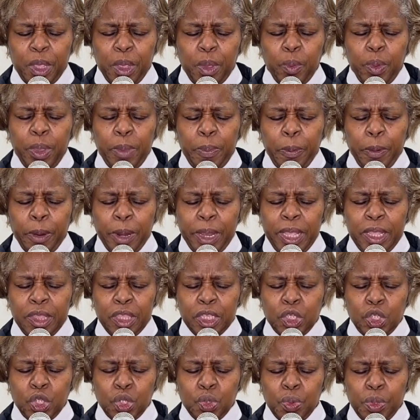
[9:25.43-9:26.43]
We pray
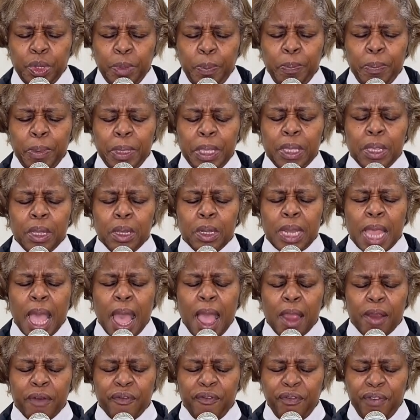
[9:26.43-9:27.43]
that you would build
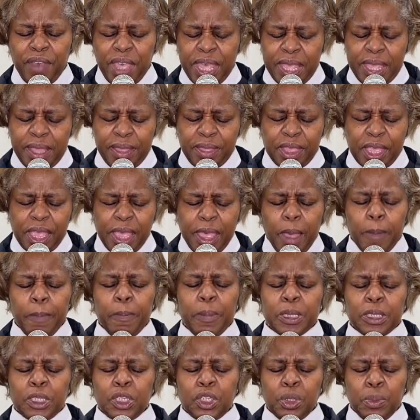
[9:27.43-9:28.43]
our faith. Help
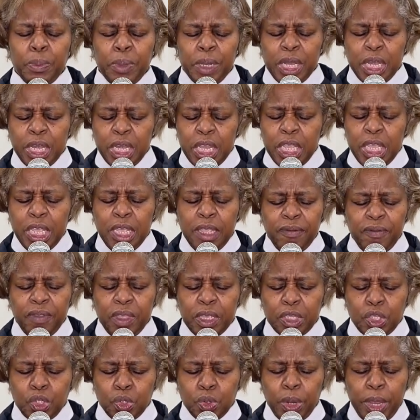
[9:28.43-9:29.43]
us to believe
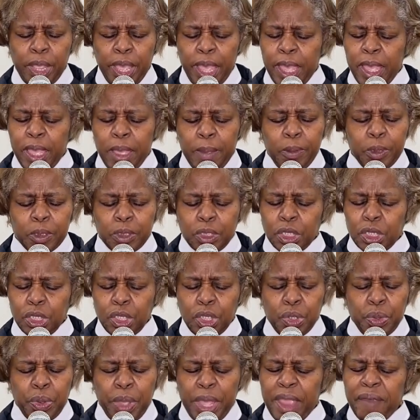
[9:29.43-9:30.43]
that you are able to
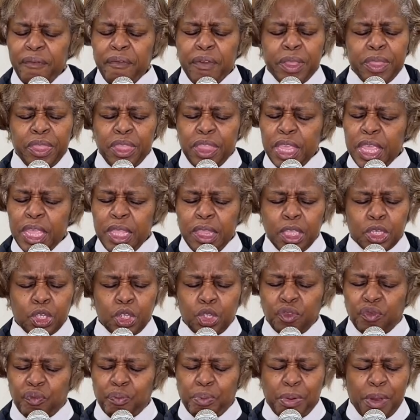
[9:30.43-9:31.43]
do everything that
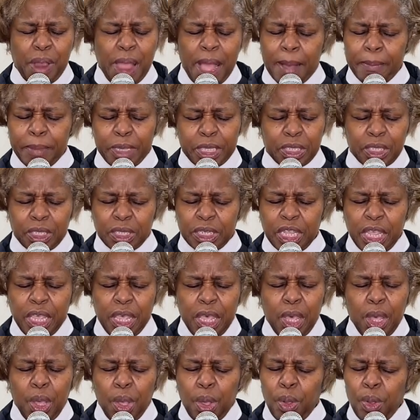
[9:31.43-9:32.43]
you've promised.
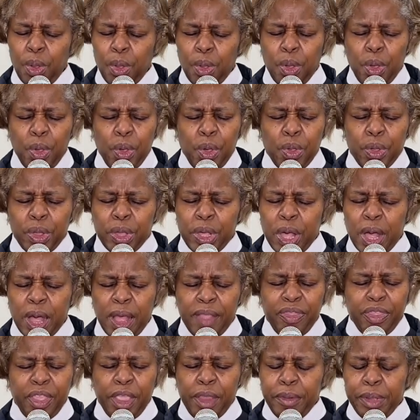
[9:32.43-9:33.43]
Oh,
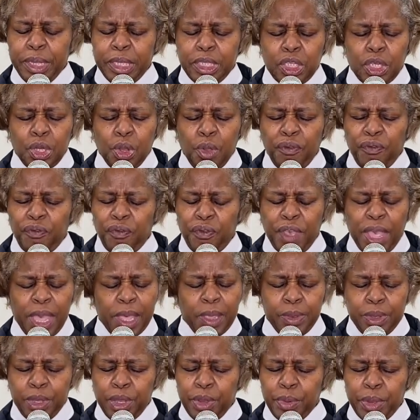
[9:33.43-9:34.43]
God, there is no
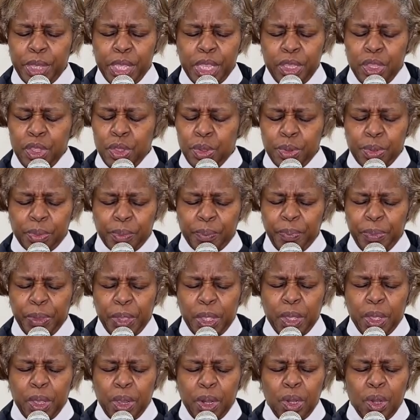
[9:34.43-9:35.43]
failure in you.
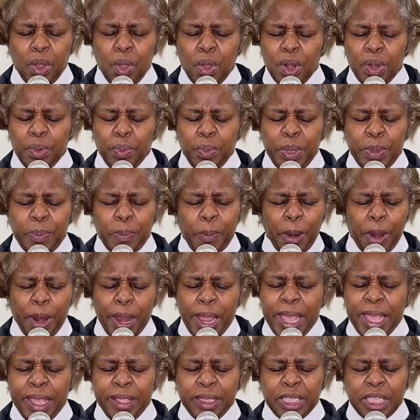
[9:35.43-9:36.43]
Lord, we
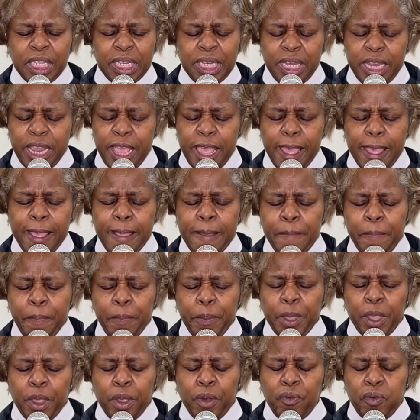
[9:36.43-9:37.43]
pray today
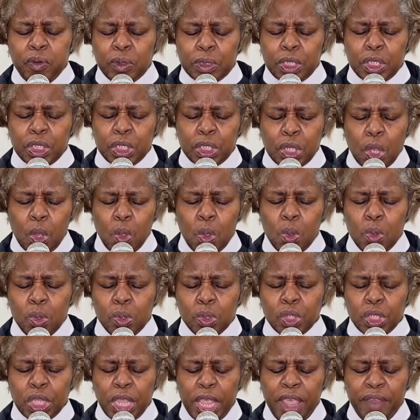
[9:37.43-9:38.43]
for
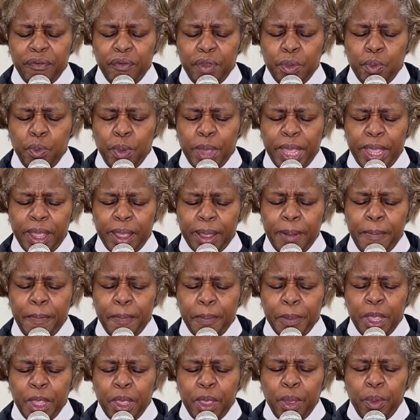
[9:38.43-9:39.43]
souls everywhere.
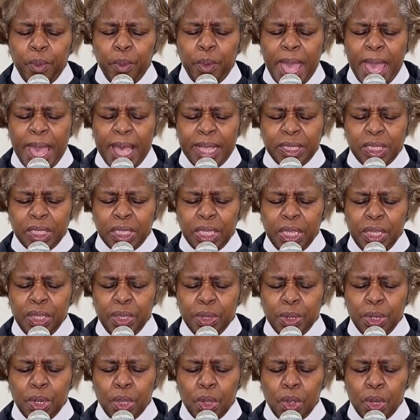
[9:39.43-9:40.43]
We're asking
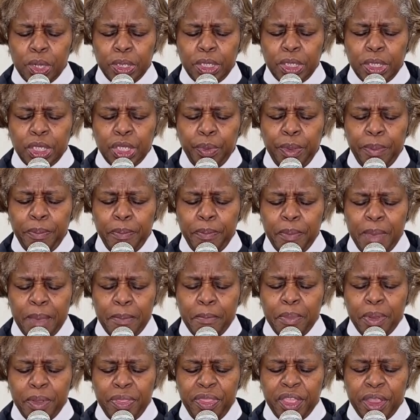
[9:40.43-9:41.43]
you, Lord, to
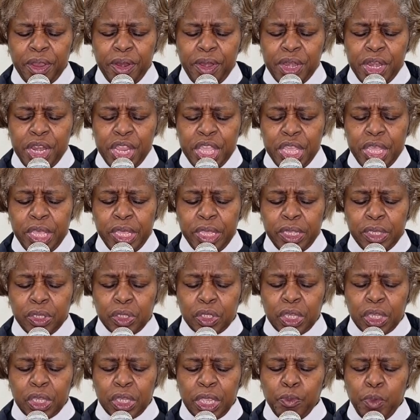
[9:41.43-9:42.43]
remember their
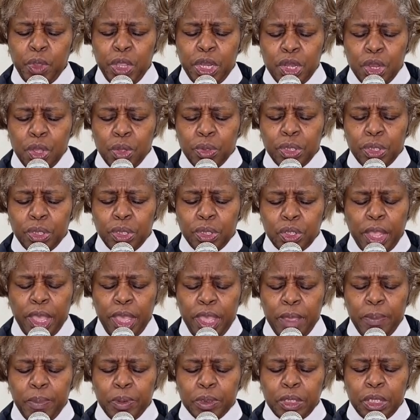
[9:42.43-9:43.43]
needs, and we know that you're
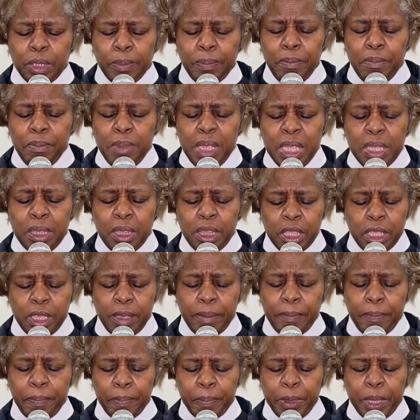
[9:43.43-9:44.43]
able to meet
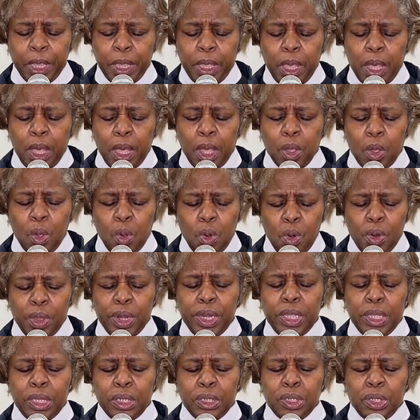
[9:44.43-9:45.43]
them.
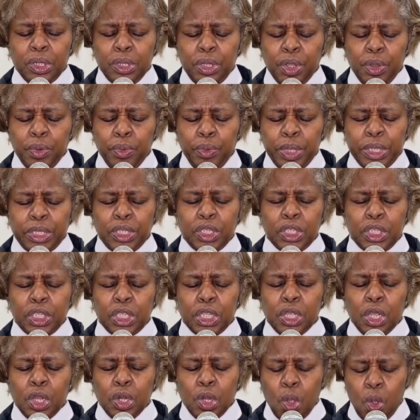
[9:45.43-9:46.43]
According to your riches
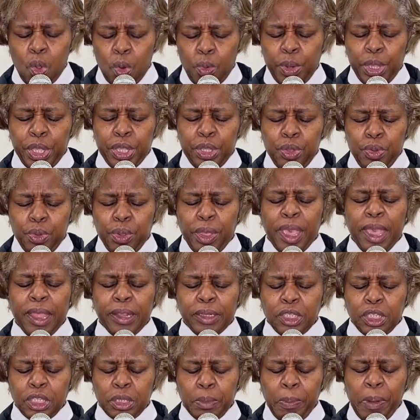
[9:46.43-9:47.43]
and glory, you can
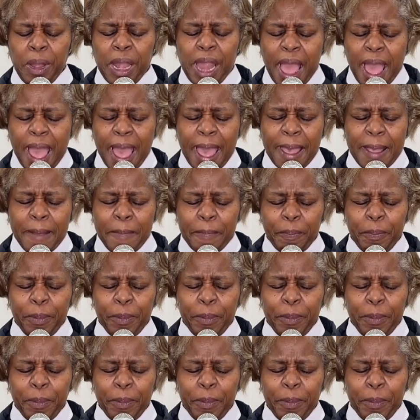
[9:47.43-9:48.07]
supply.